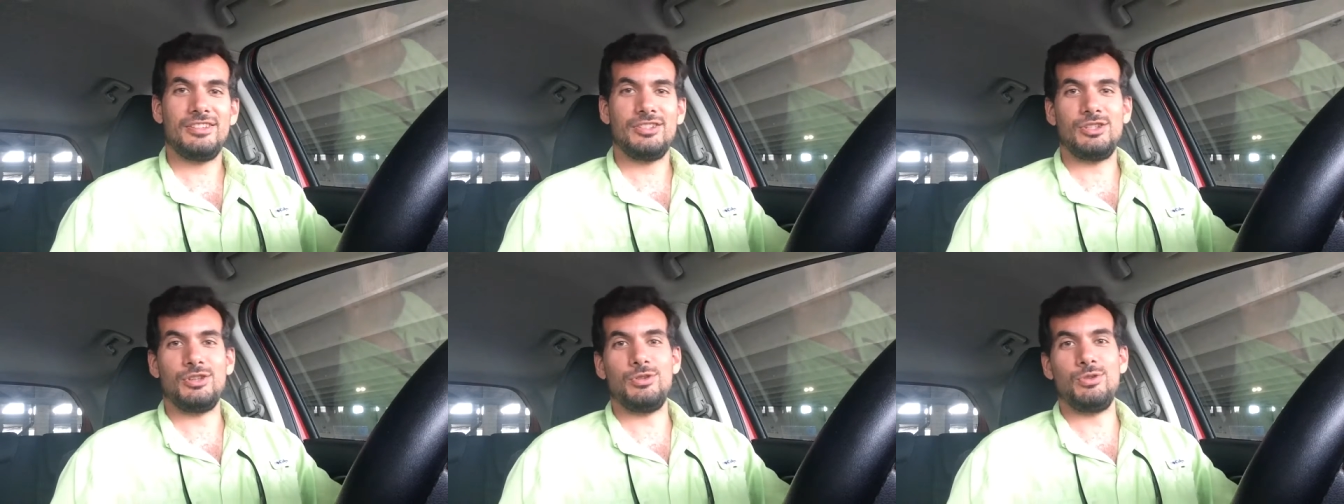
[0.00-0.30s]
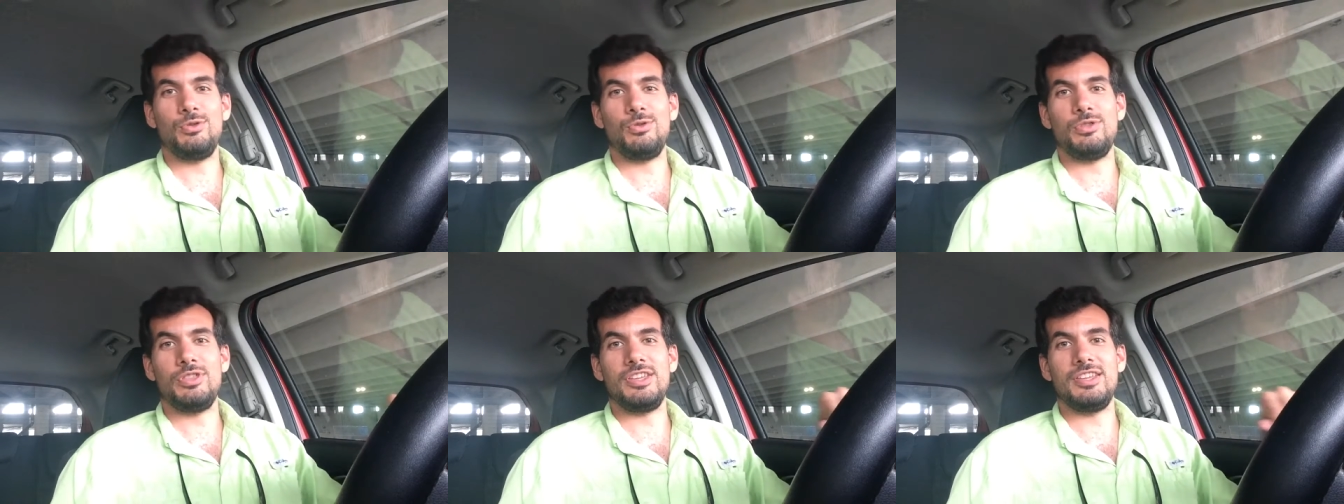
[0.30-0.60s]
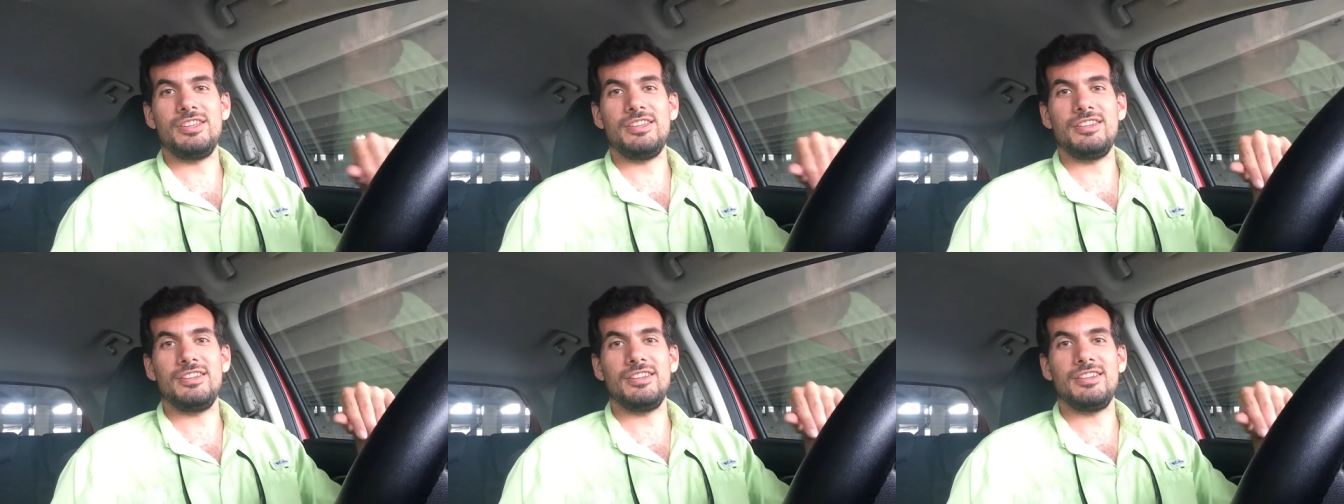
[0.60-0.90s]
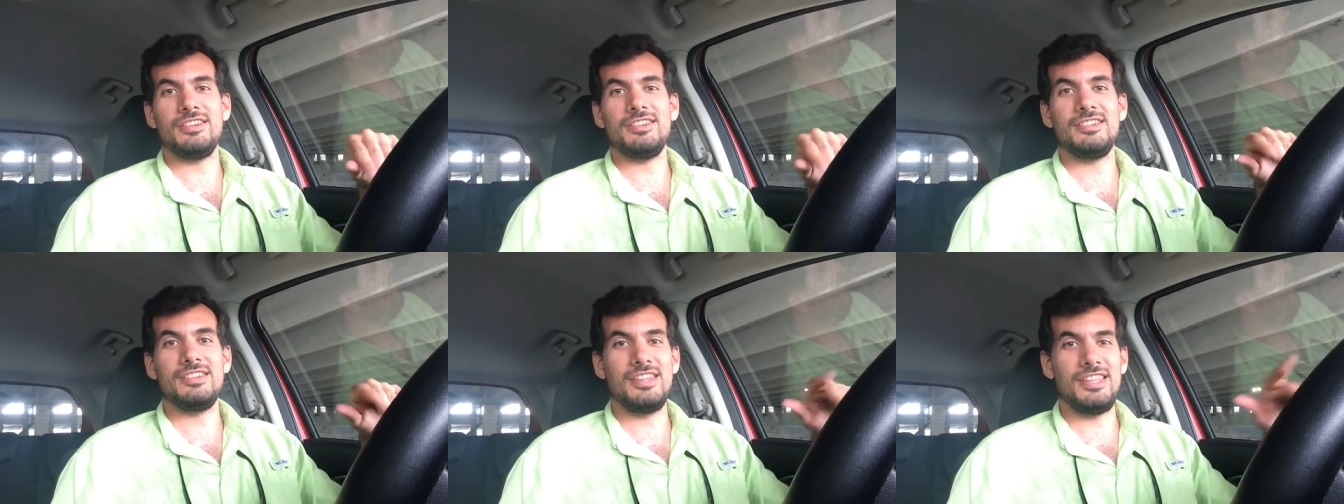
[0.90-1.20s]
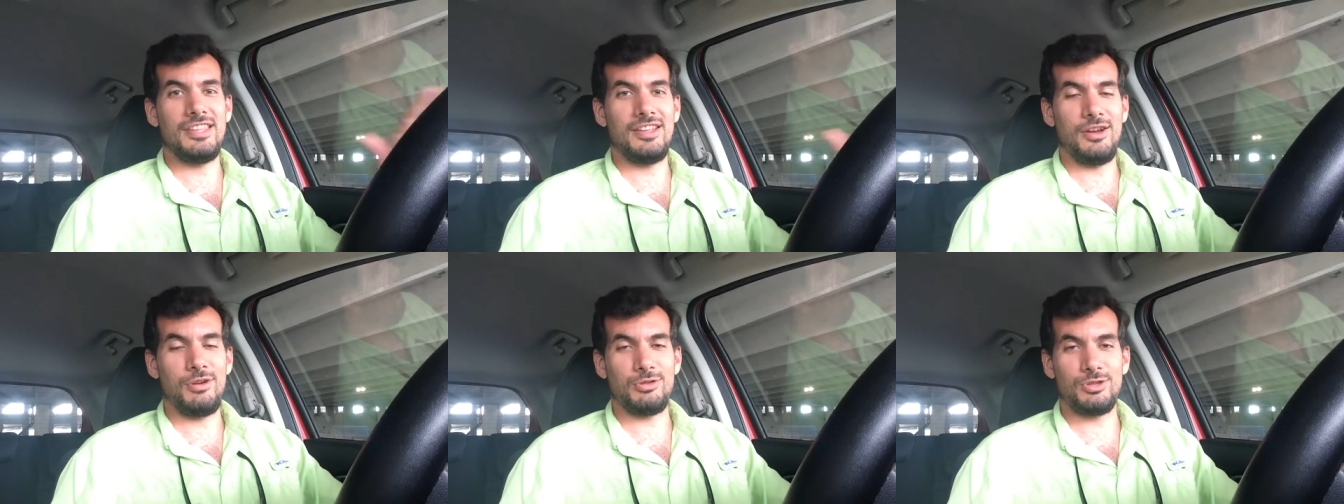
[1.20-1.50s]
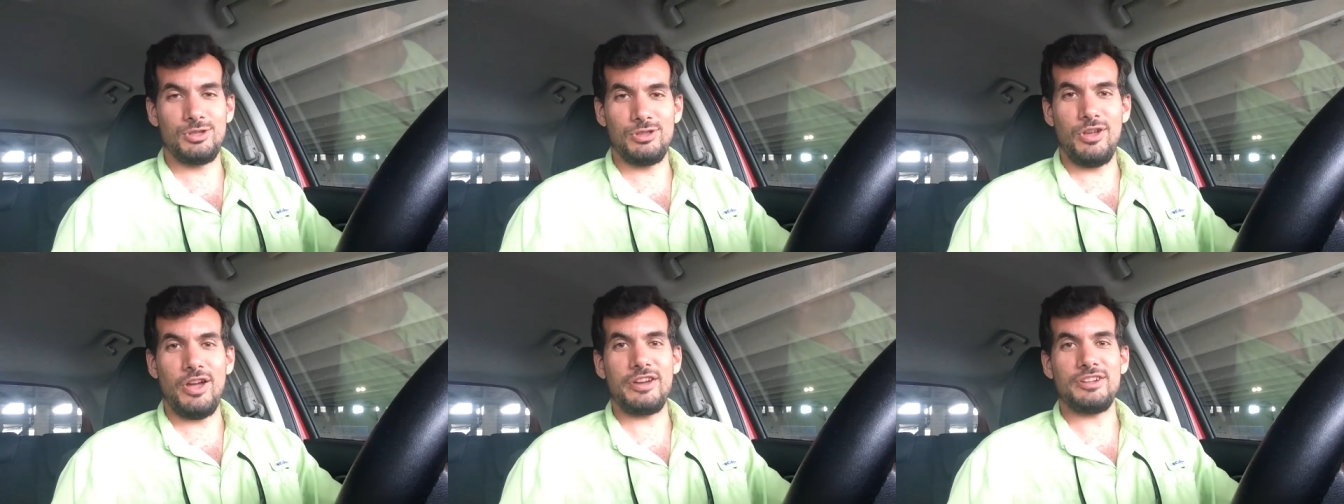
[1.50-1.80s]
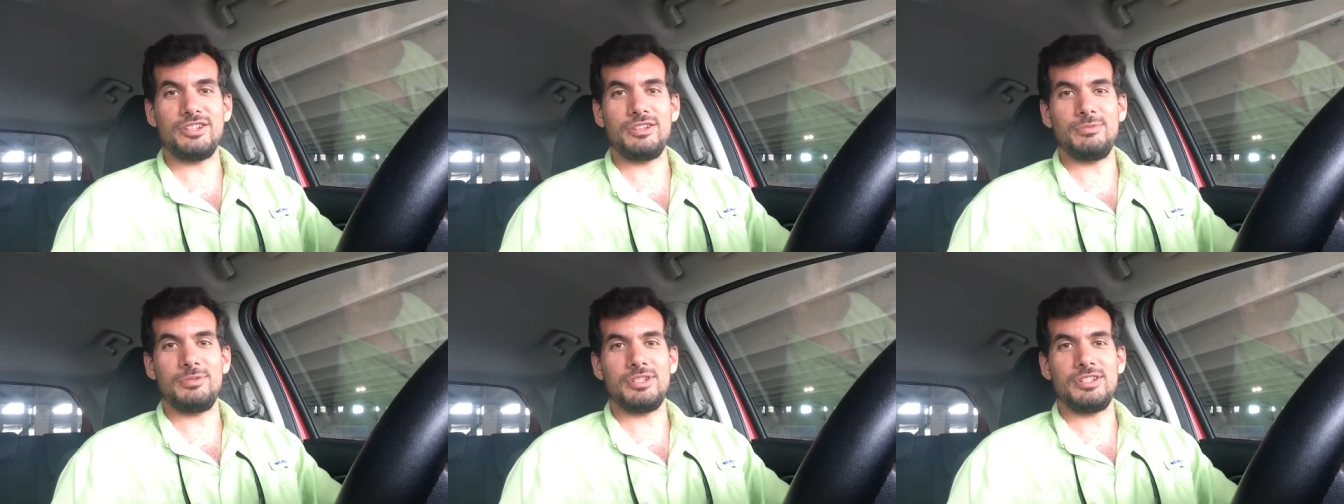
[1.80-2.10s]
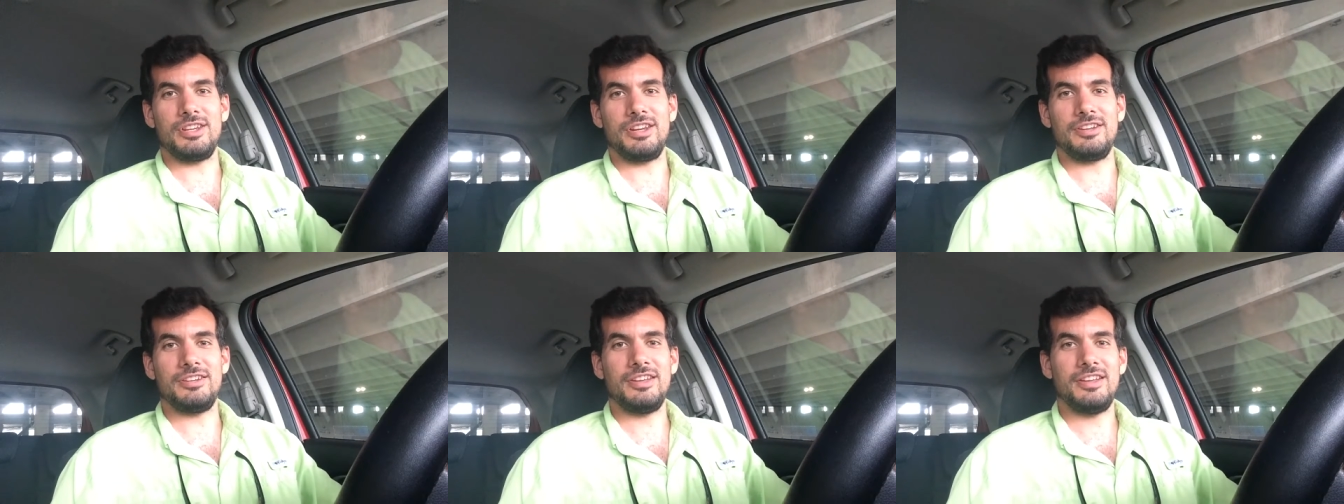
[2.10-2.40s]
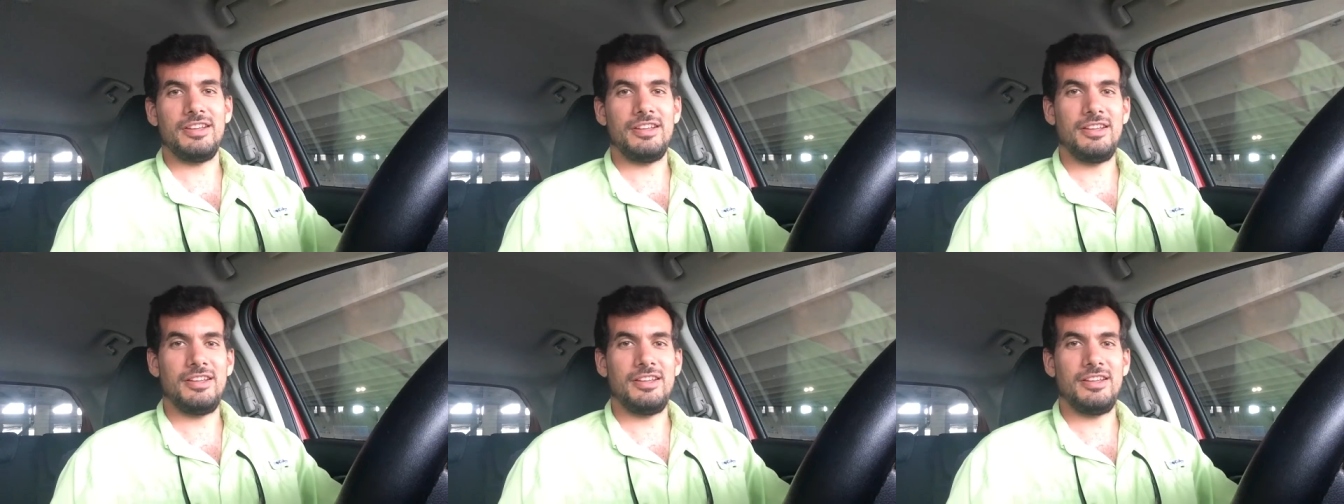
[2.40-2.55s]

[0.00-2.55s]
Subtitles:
to the Neo sloshing machine.